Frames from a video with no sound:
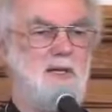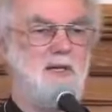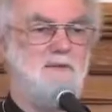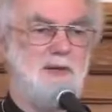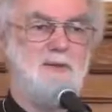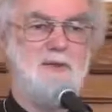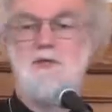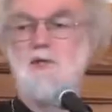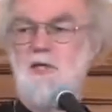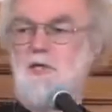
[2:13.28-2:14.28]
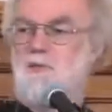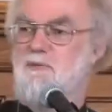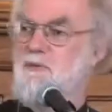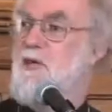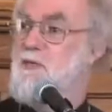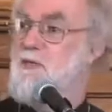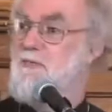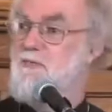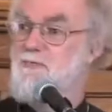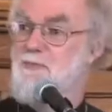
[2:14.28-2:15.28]
found that the church was flooded
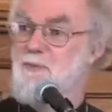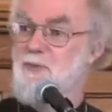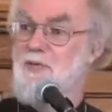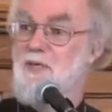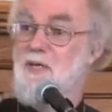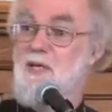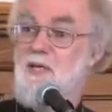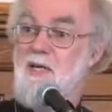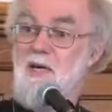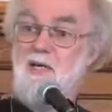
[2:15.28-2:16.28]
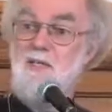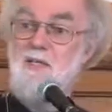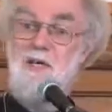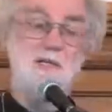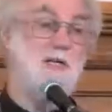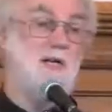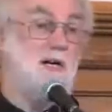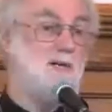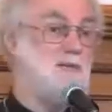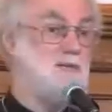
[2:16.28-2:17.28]
with 80, 90,
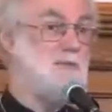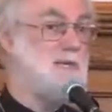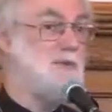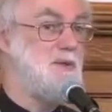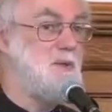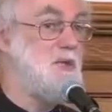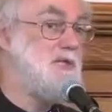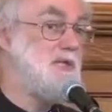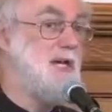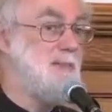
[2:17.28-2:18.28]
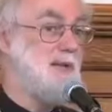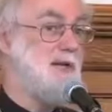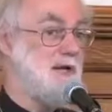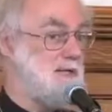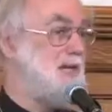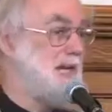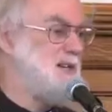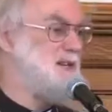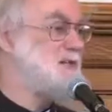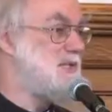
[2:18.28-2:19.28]
100 people who wanted to come in and light a
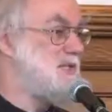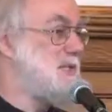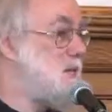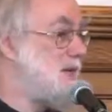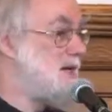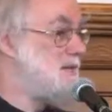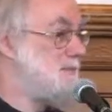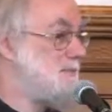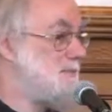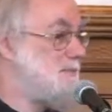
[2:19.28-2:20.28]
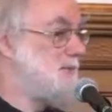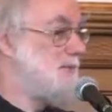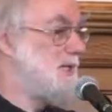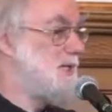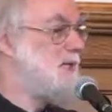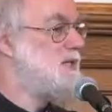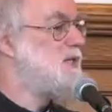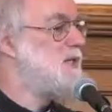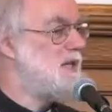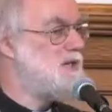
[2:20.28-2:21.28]
candle and sit in quiet. The
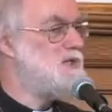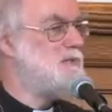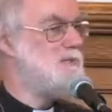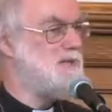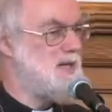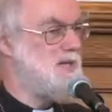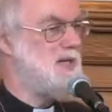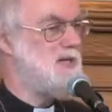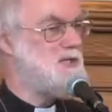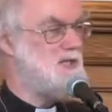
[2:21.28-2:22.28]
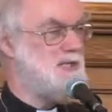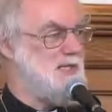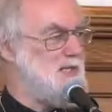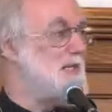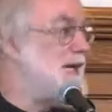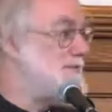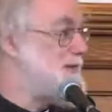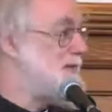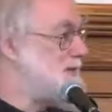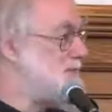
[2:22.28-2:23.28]
connection was there, it just needed
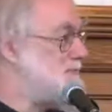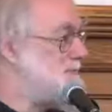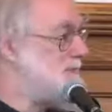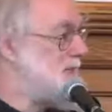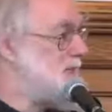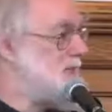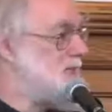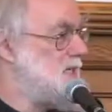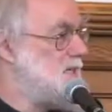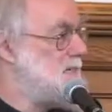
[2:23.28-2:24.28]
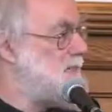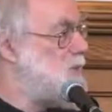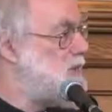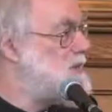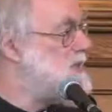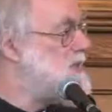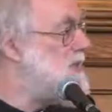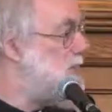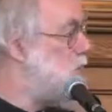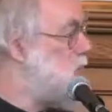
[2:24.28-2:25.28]
galvanizing. People wanted to
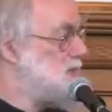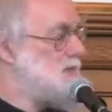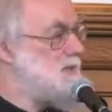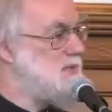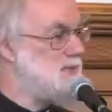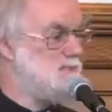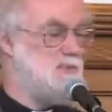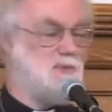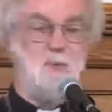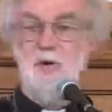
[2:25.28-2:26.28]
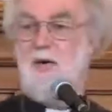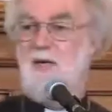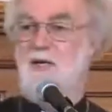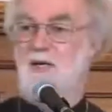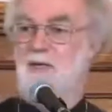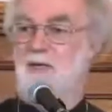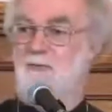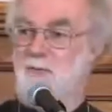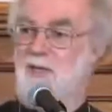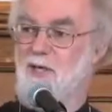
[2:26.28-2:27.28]
know, was there a simple way
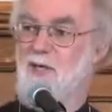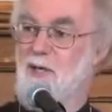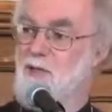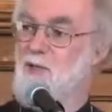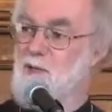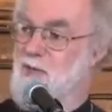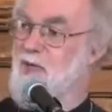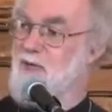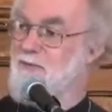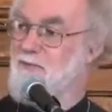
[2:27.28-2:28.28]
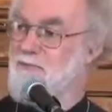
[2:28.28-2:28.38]
of bringing connections alive?